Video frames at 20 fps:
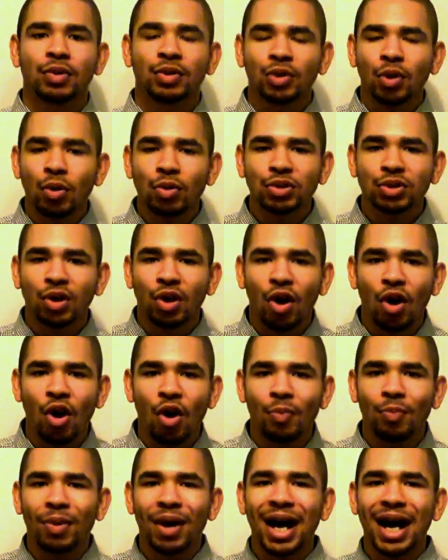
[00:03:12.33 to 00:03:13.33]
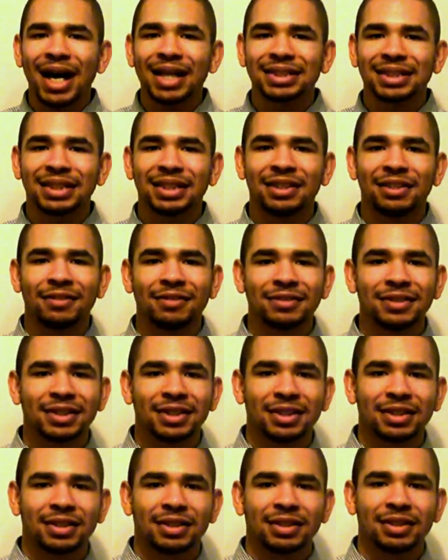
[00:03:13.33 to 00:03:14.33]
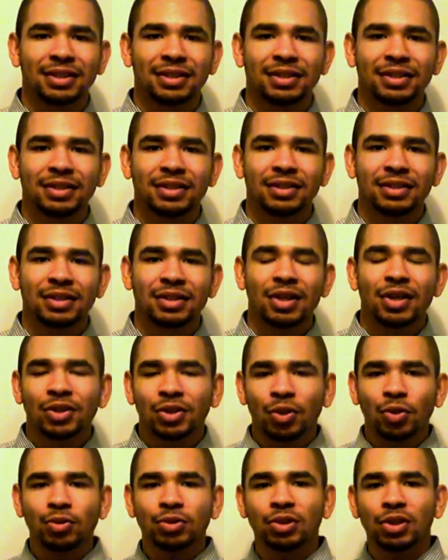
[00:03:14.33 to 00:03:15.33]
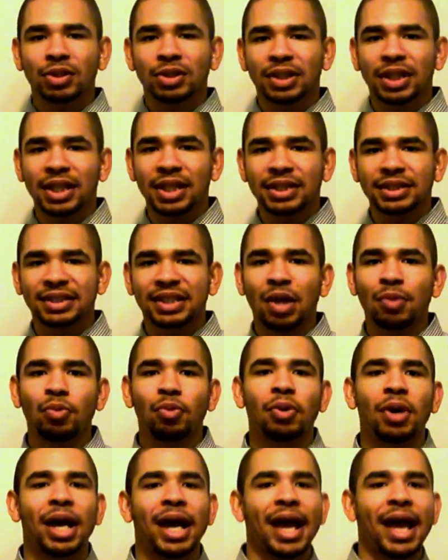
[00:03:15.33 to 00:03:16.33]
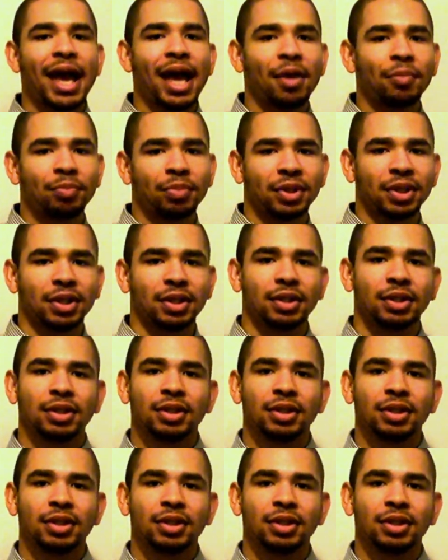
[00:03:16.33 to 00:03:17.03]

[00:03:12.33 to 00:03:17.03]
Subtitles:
those are all positives. Those are things that will happen.